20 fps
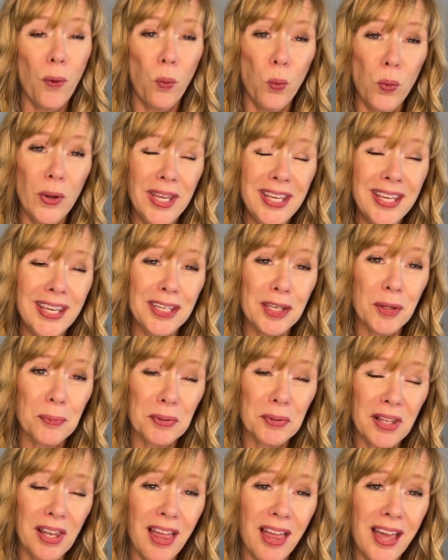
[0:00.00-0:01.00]
We can
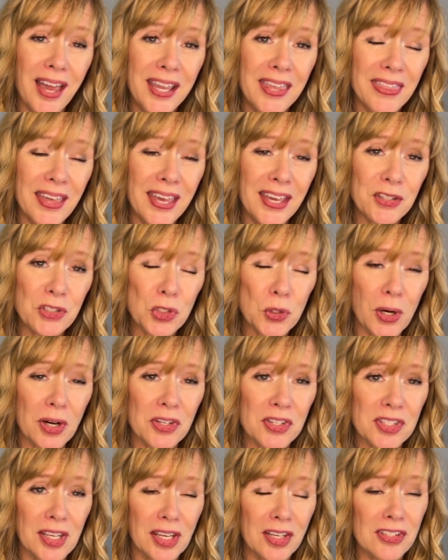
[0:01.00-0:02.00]
apply that to our
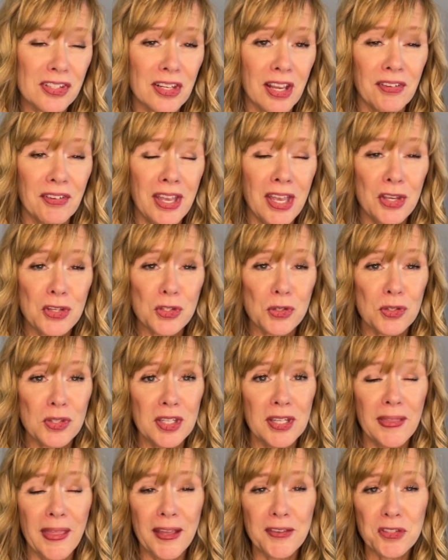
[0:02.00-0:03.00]
sex life. So
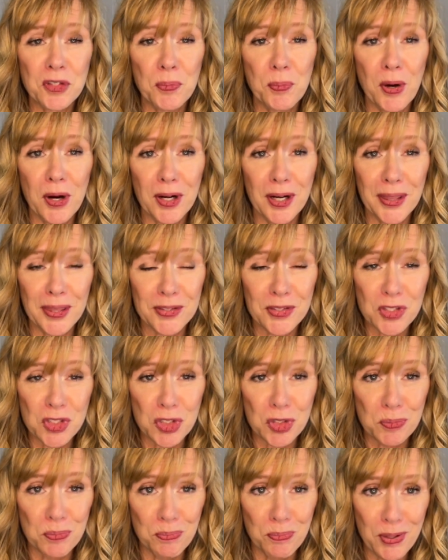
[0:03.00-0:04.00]
see, that's a part of the
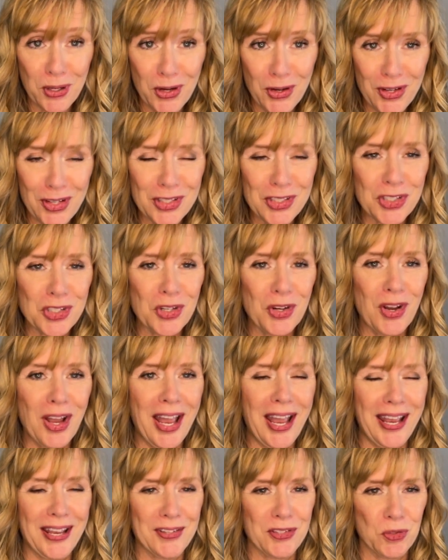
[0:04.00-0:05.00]
spiritual
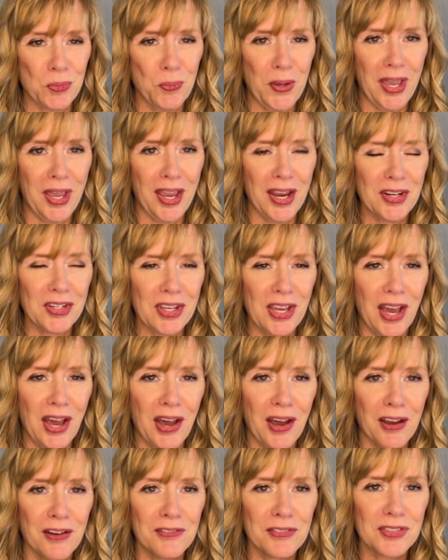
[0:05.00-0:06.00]
aspect
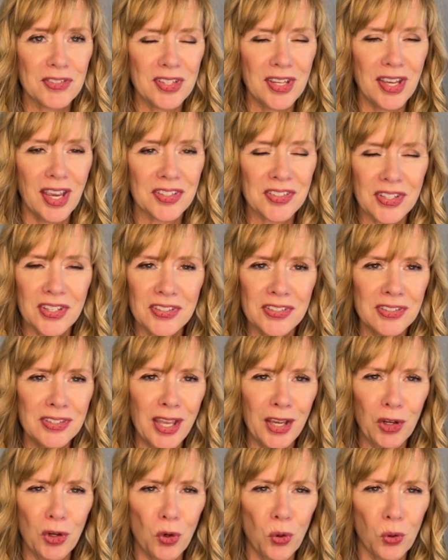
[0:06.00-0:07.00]
of sex. Isn't
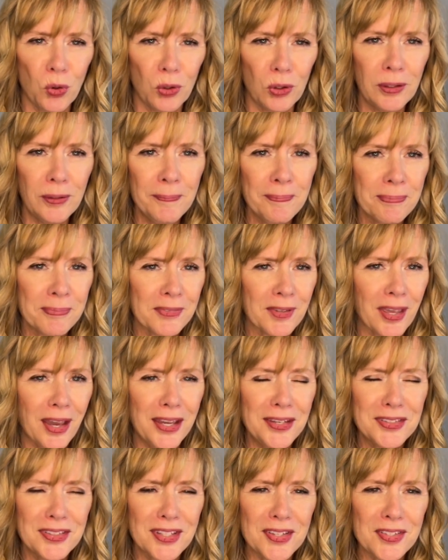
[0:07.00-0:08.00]
that cool?
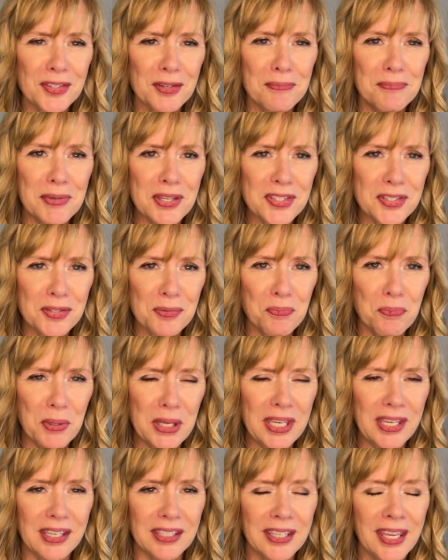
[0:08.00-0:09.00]
God doesn't miss a
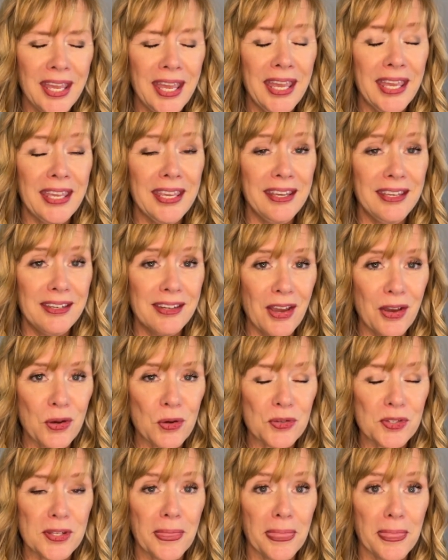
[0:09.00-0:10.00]
beat. He
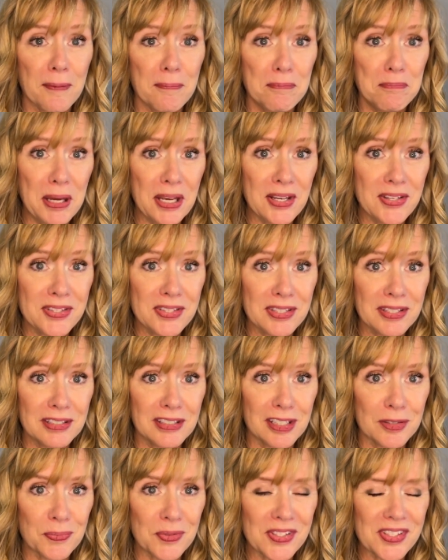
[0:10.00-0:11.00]
knows that the best
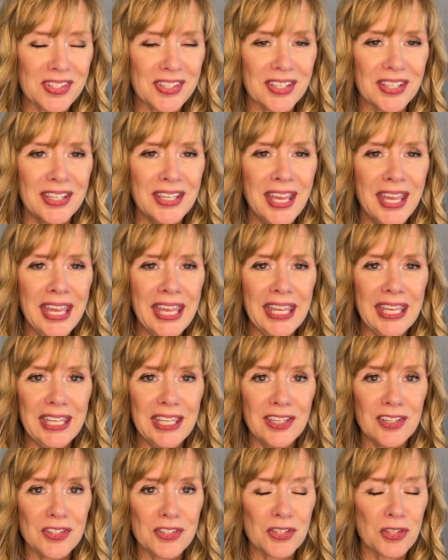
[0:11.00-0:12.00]
intimacy
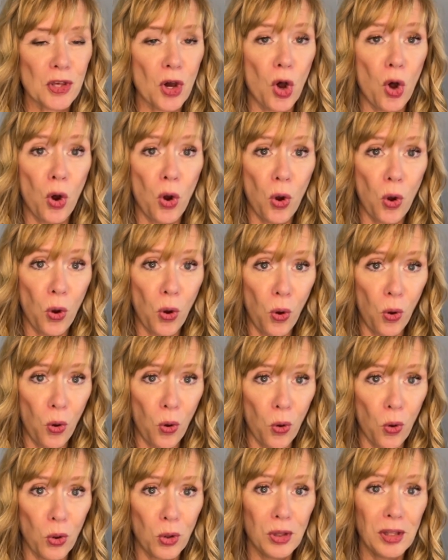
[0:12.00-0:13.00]
is the
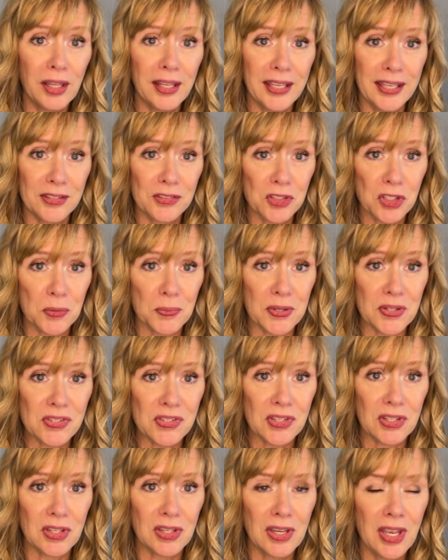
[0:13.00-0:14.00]
whole
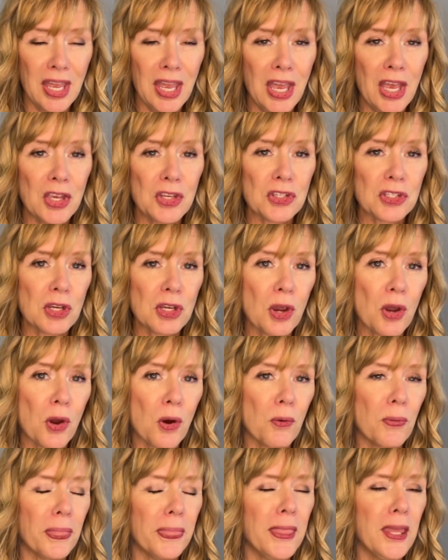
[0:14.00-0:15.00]
intimacy.
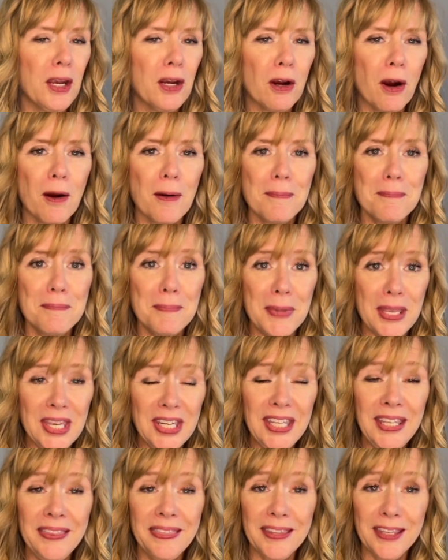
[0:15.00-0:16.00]
So there are
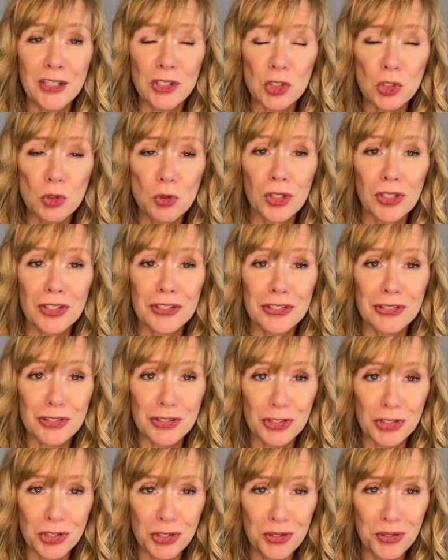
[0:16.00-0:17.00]
many things you can
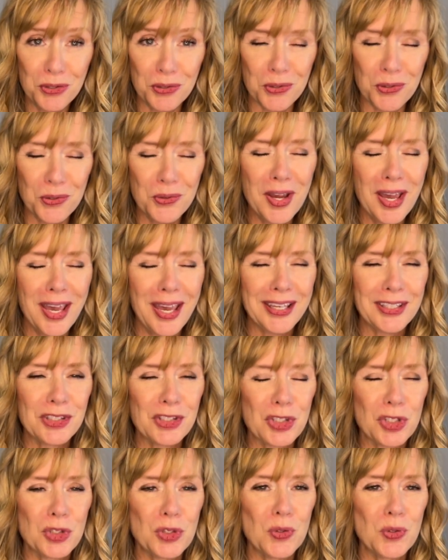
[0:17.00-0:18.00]
do
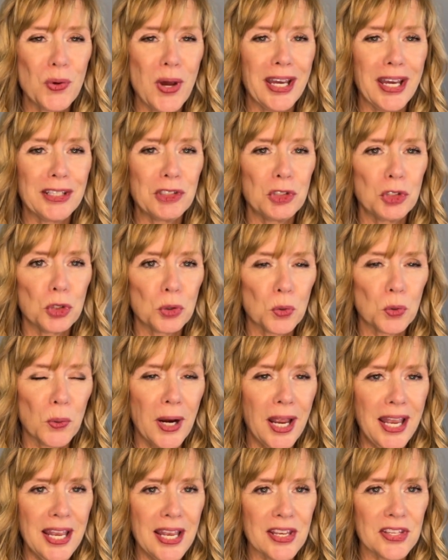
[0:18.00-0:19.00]
to
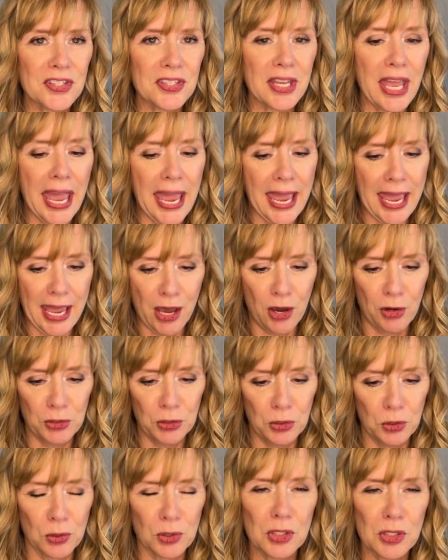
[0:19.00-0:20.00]
address how
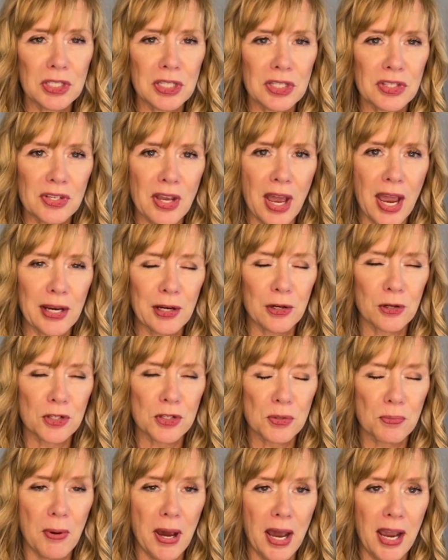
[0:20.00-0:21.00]
your
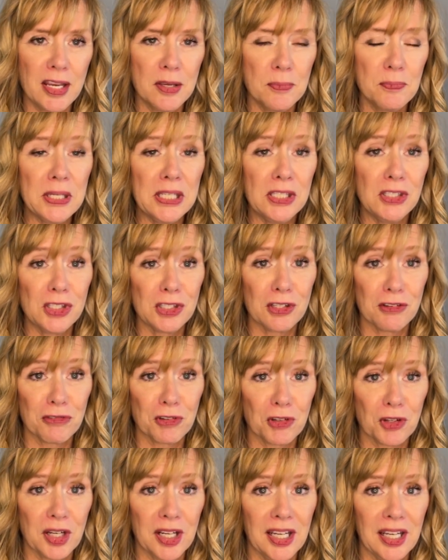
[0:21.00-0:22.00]
desires might be
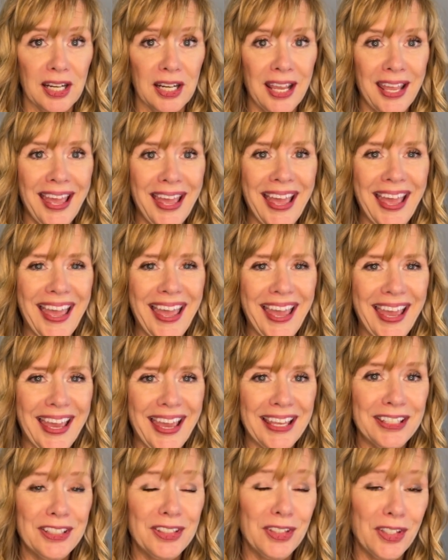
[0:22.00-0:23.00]
differing.
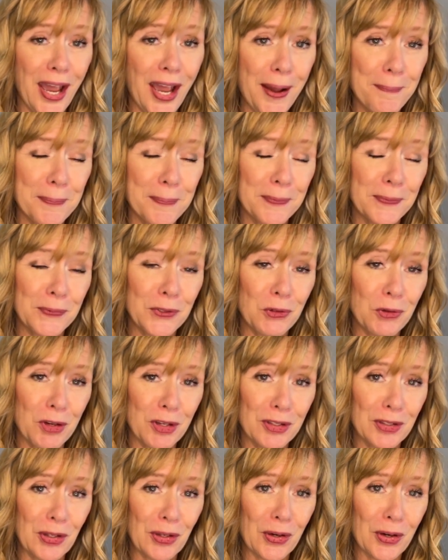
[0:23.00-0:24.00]
And yep, you
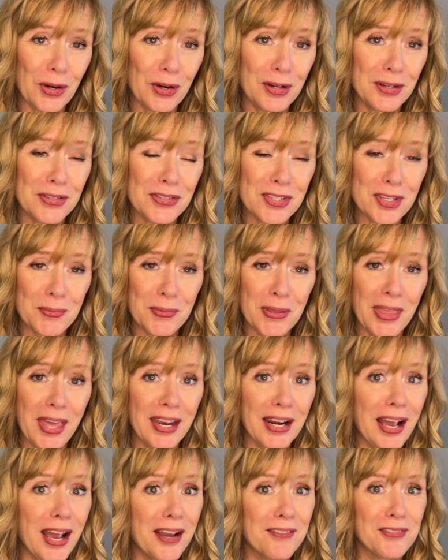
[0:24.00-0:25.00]
can learn some of
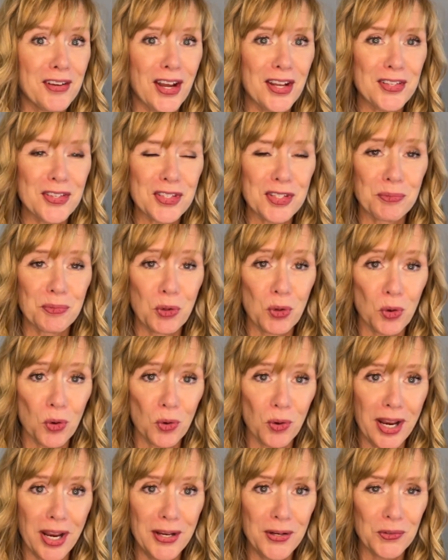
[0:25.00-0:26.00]
that. I've got some
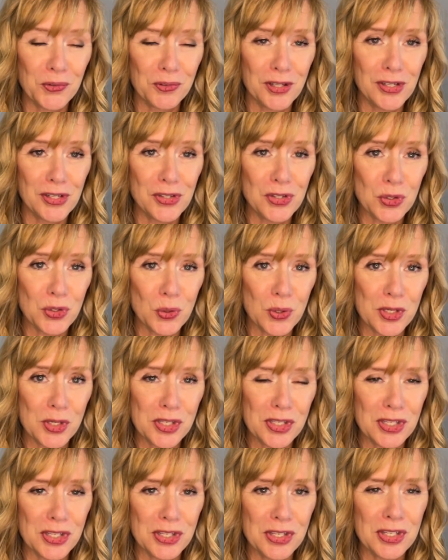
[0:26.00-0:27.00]
great
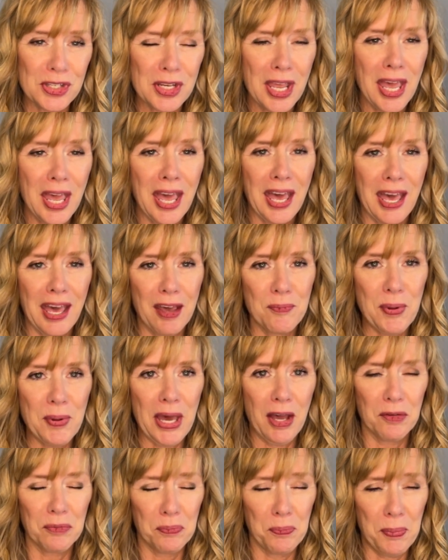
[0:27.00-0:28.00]
resources
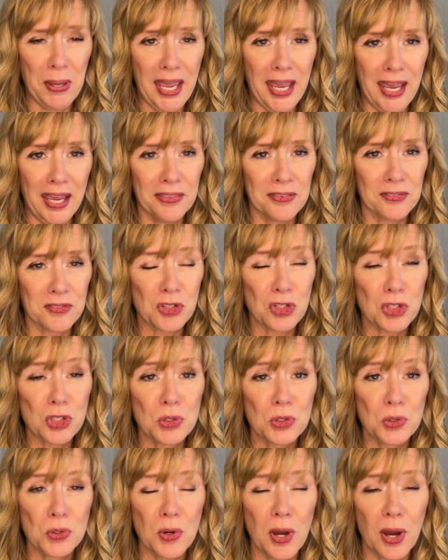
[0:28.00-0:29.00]
about paths
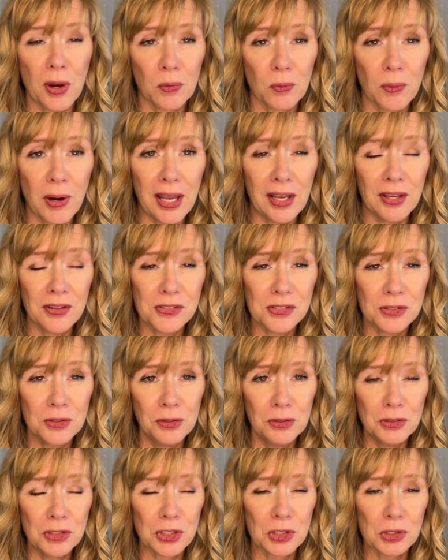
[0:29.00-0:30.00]
to
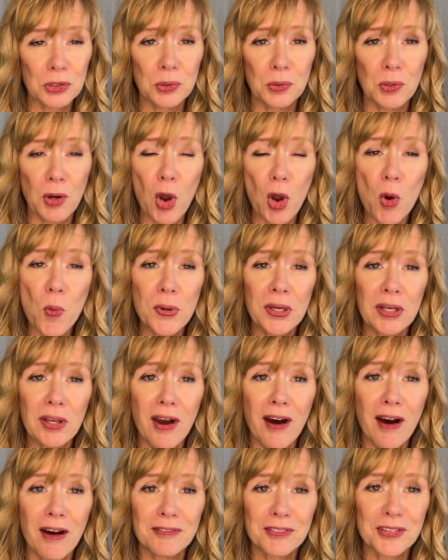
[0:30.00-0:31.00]
arousal, to open
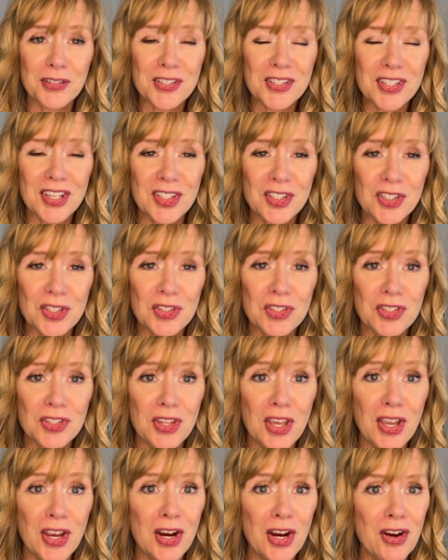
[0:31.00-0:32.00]
conversations
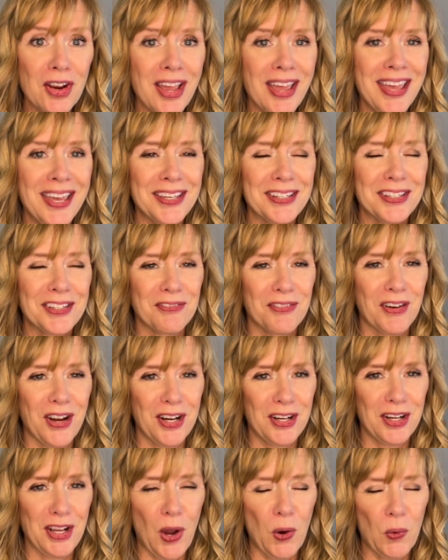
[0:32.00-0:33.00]
there, to
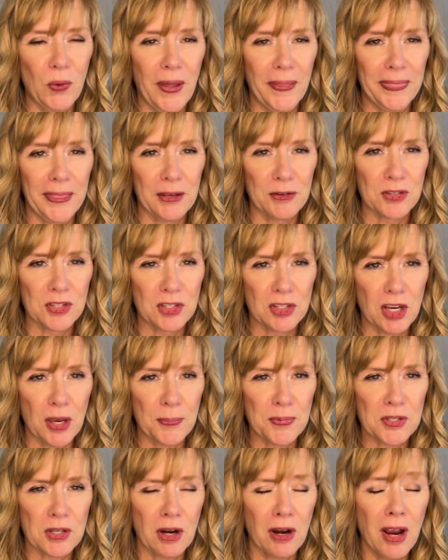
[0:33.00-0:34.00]
find out what those
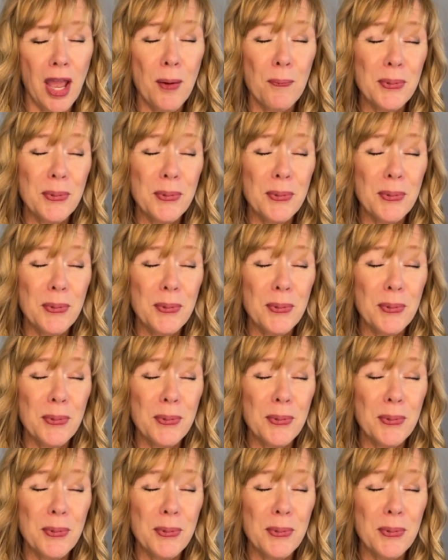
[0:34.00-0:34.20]
steps are.